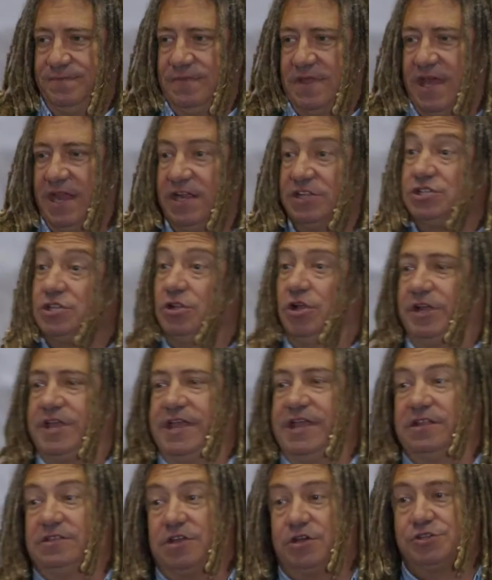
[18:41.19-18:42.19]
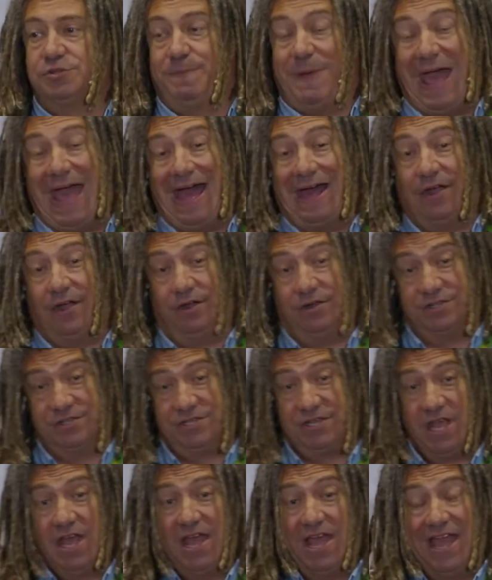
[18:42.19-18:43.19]
and it's looking at those patterns,
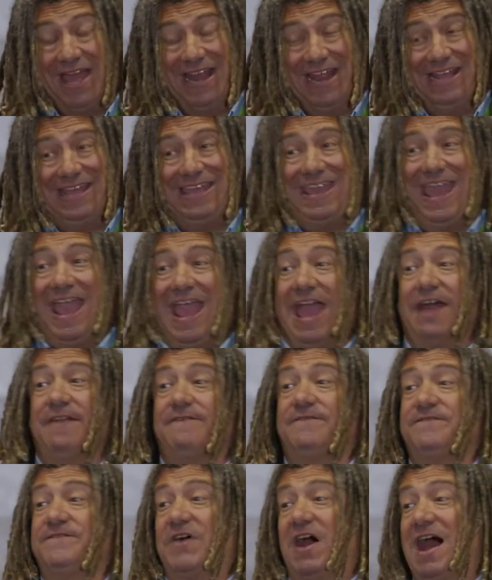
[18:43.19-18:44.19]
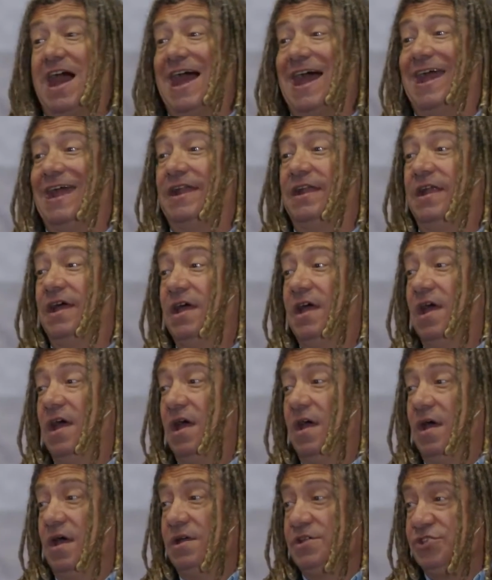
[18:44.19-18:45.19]
and it can't find
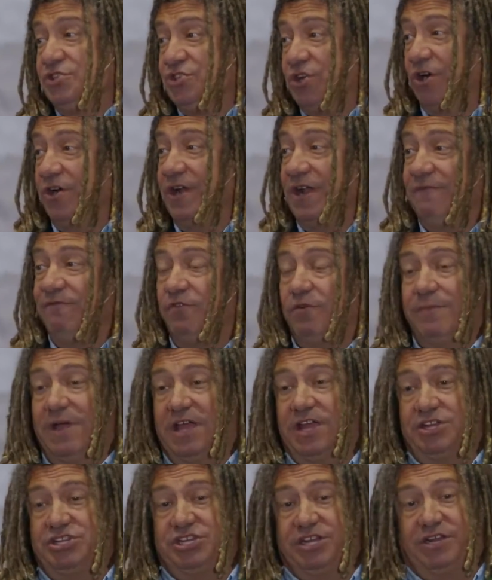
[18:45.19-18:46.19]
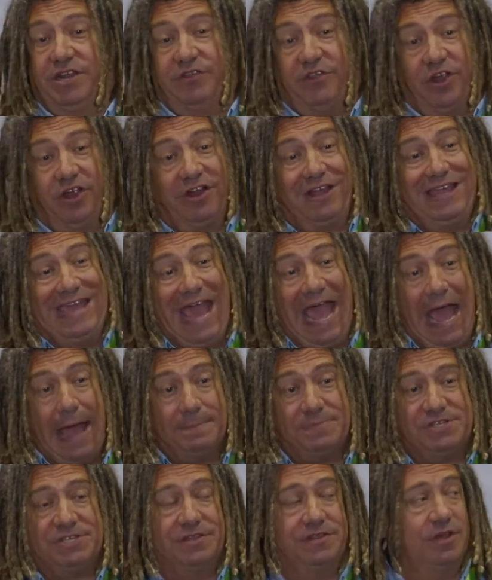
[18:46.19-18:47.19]
certain information, and there are
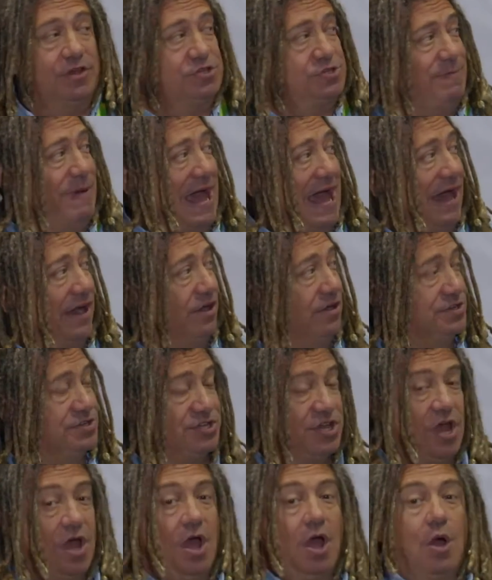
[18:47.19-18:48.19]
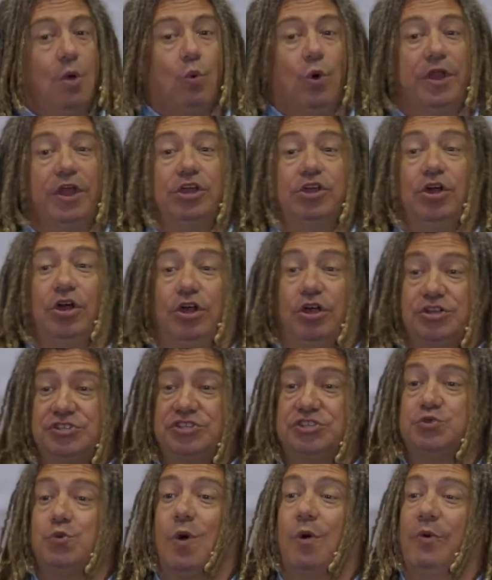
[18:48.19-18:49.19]
gaps in those patterns, what occurs
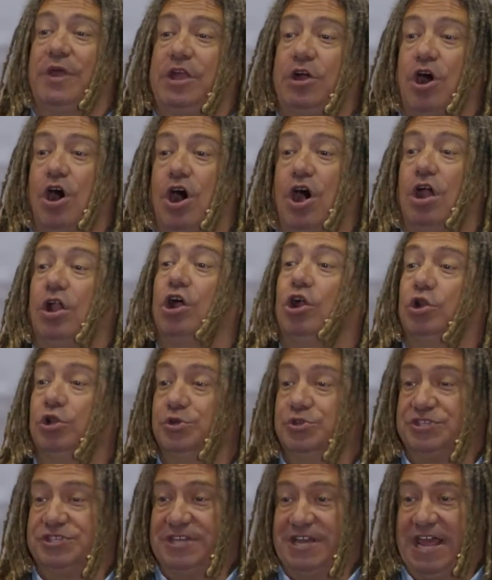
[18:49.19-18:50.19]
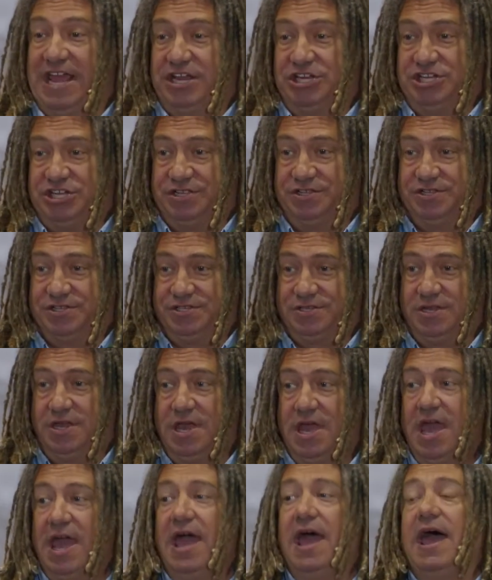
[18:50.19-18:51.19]
is what we call hallucinations.
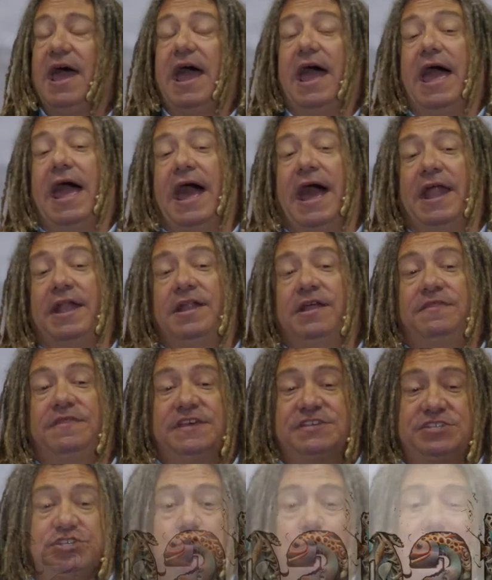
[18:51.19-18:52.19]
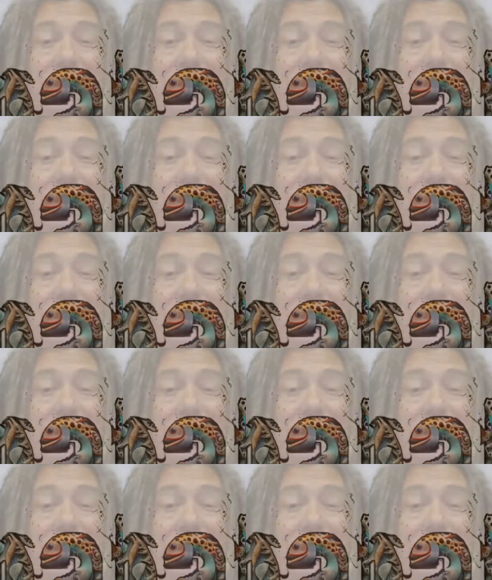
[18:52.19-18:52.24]
And this is what